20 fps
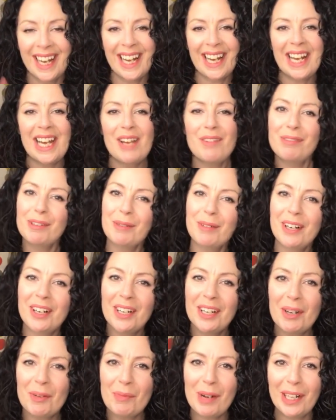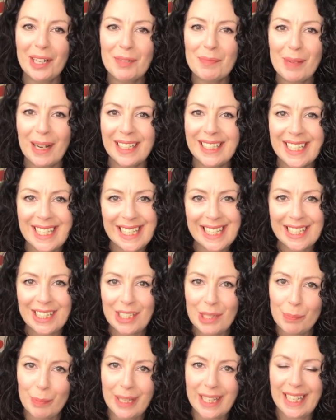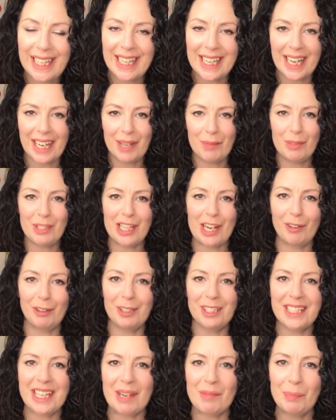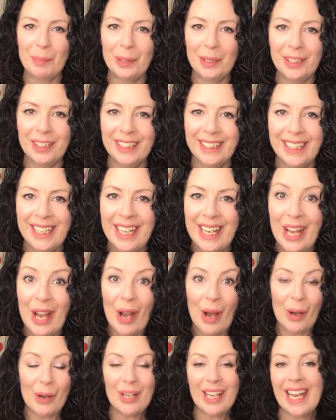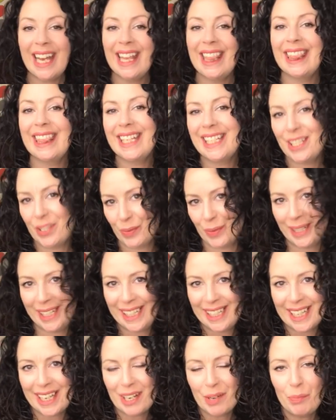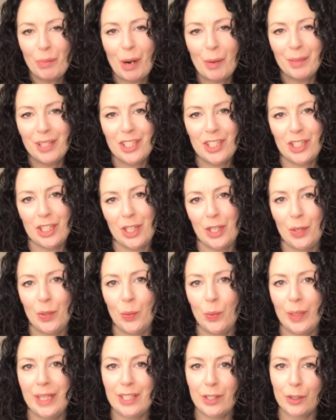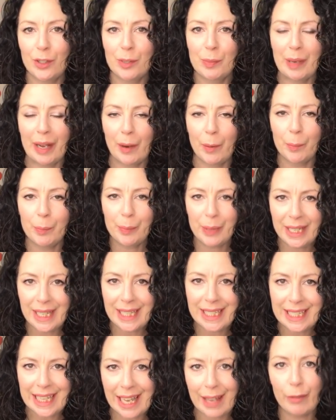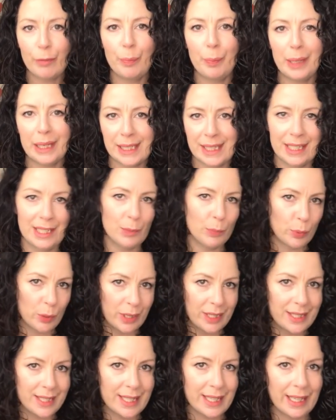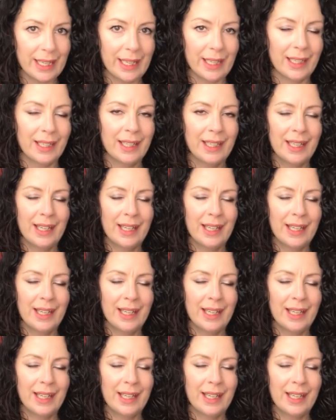Hi everyone and welcome back to Stitch Your Bee. I'm Cheryl Temple. Okay, this week I promised you we'd talk about PDF pattern printing.